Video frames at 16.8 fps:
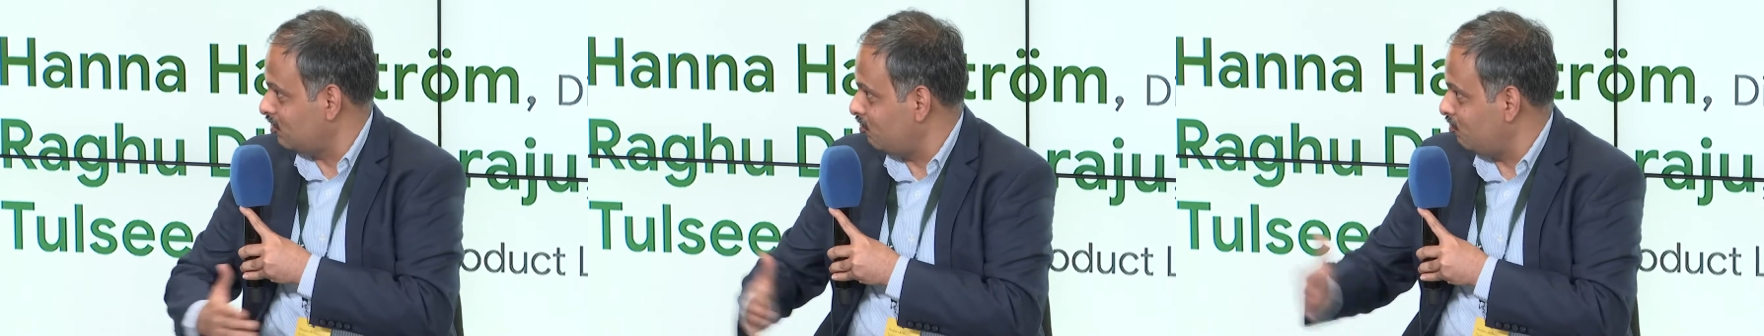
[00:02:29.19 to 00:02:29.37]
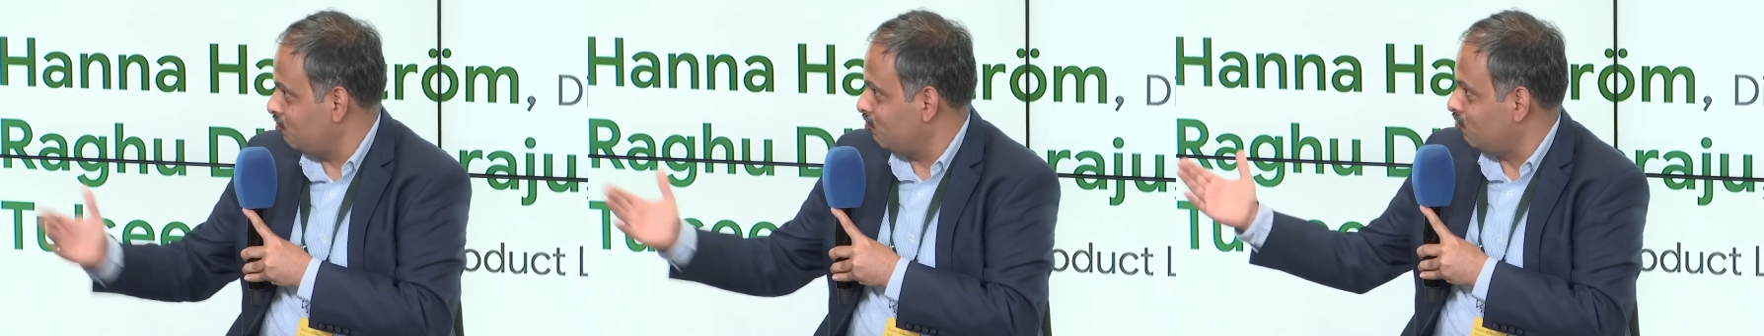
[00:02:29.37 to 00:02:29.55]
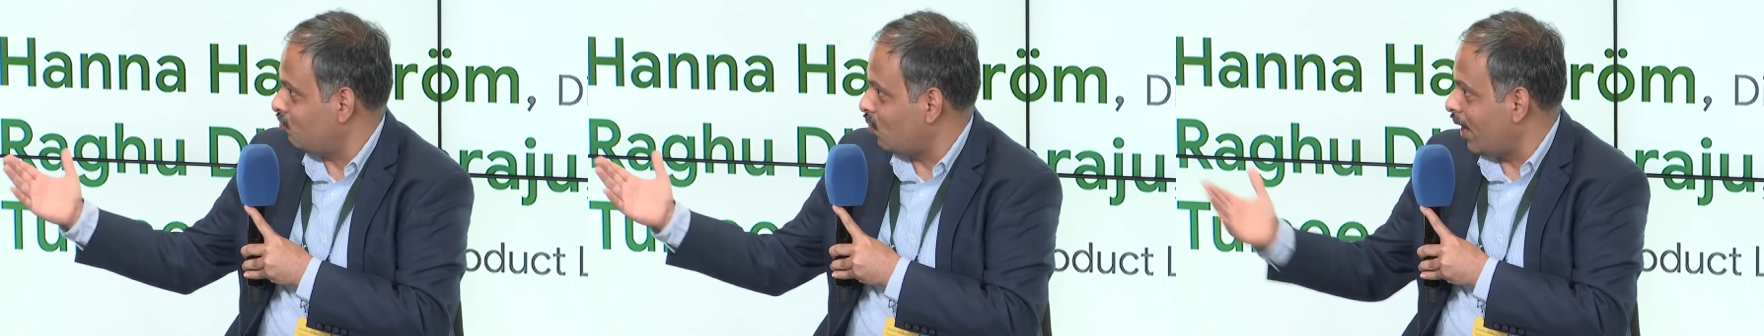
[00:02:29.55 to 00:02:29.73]
a
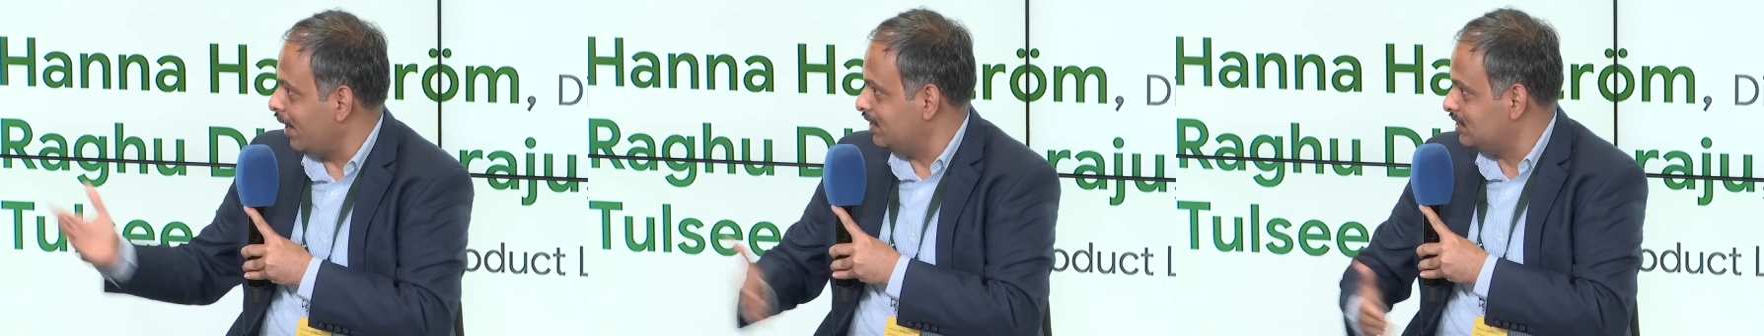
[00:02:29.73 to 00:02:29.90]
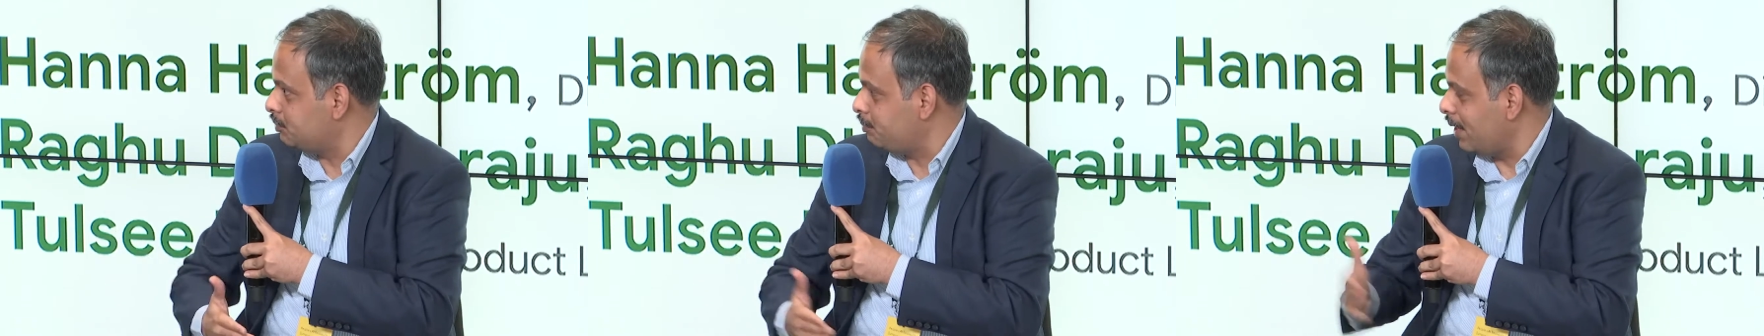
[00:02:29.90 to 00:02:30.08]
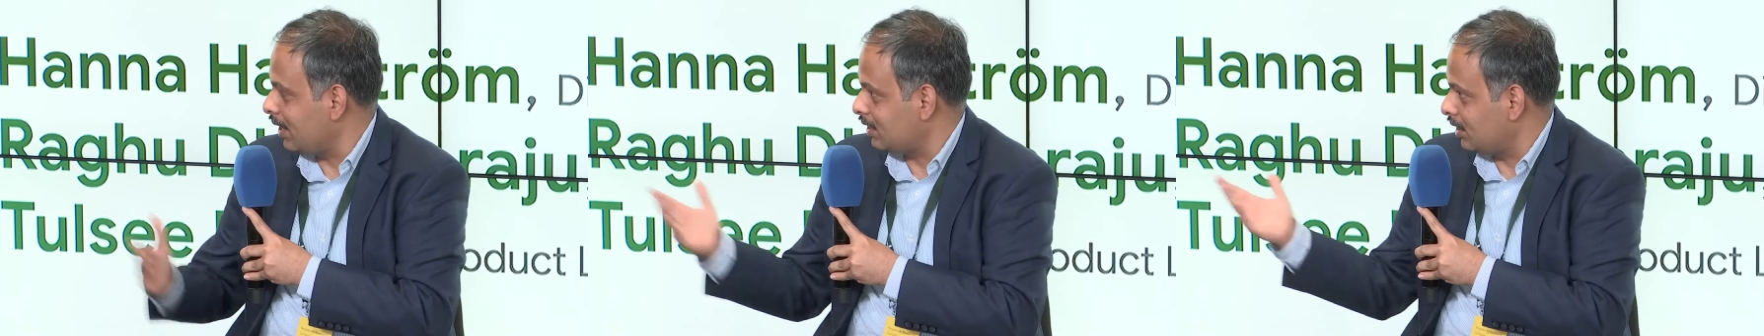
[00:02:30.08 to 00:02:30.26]
wide
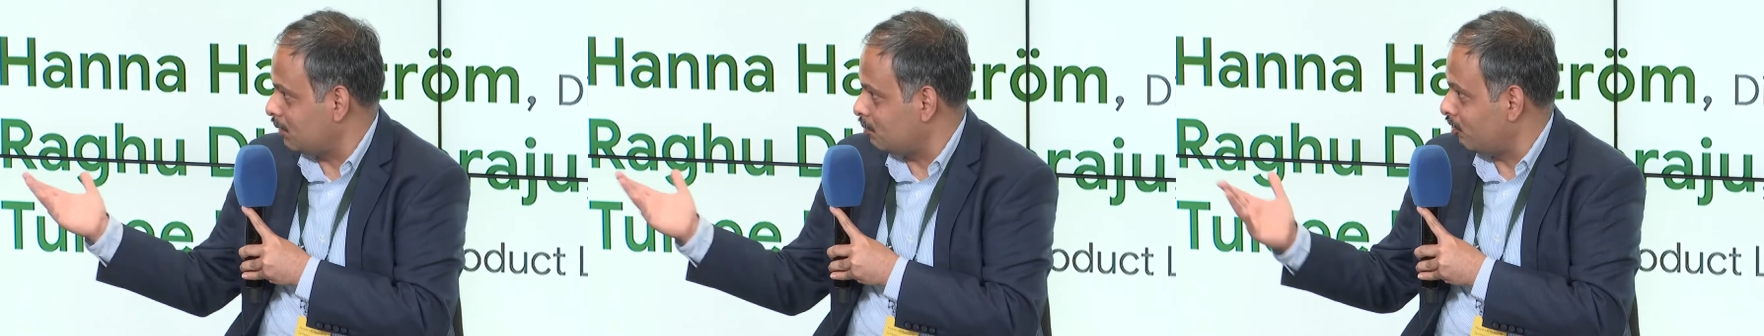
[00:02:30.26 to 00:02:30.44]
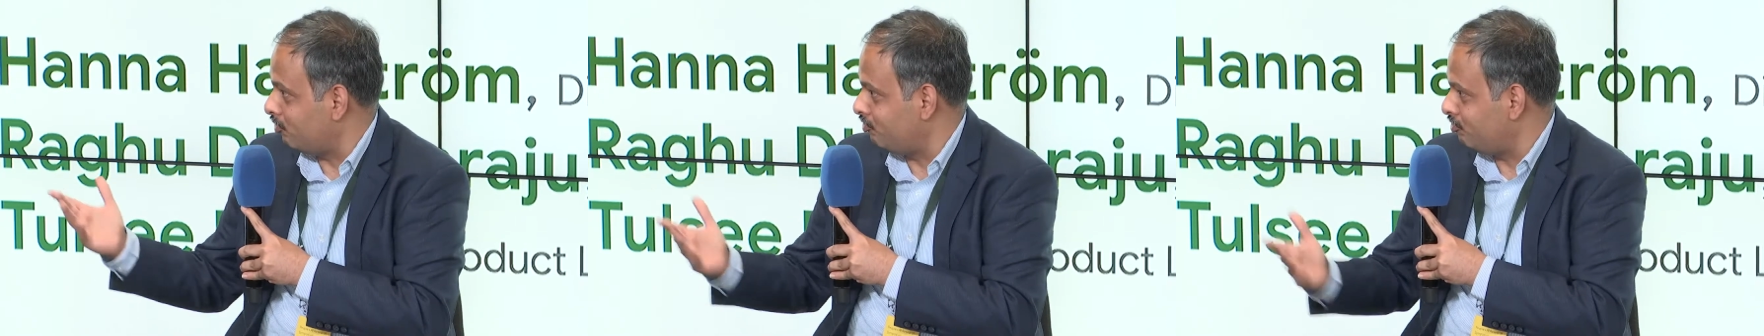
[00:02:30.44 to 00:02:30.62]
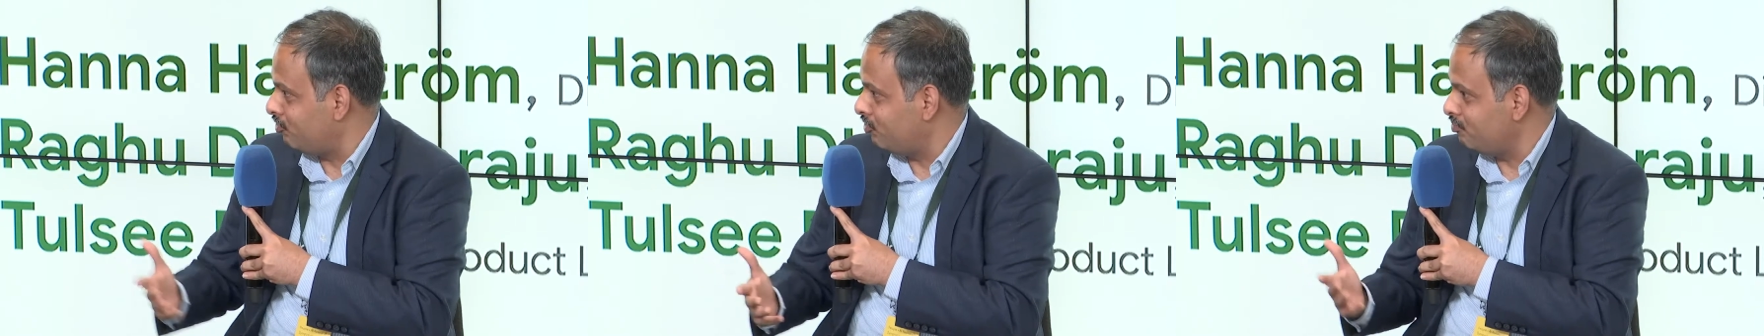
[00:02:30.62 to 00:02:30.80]
spectrum
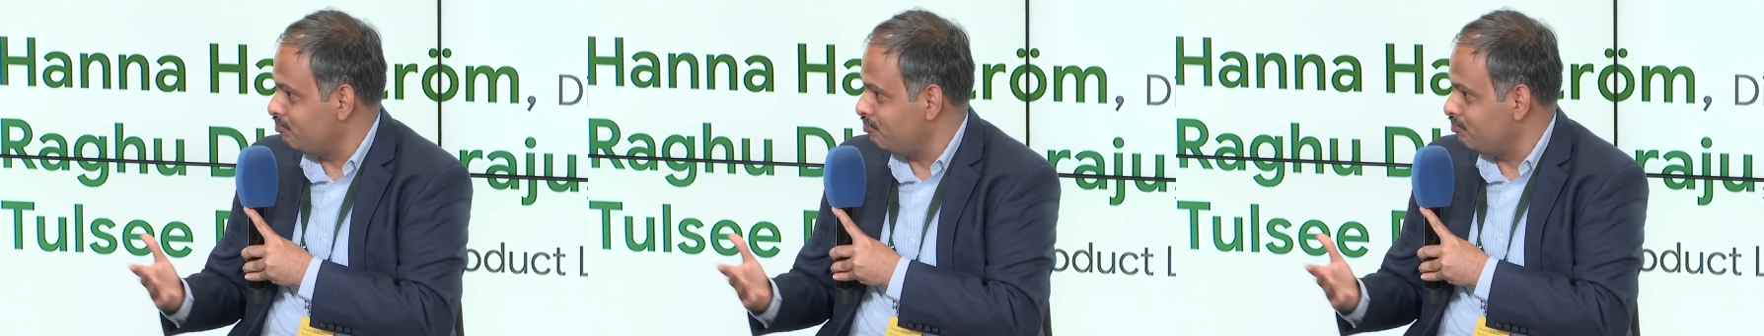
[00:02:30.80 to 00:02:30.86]
of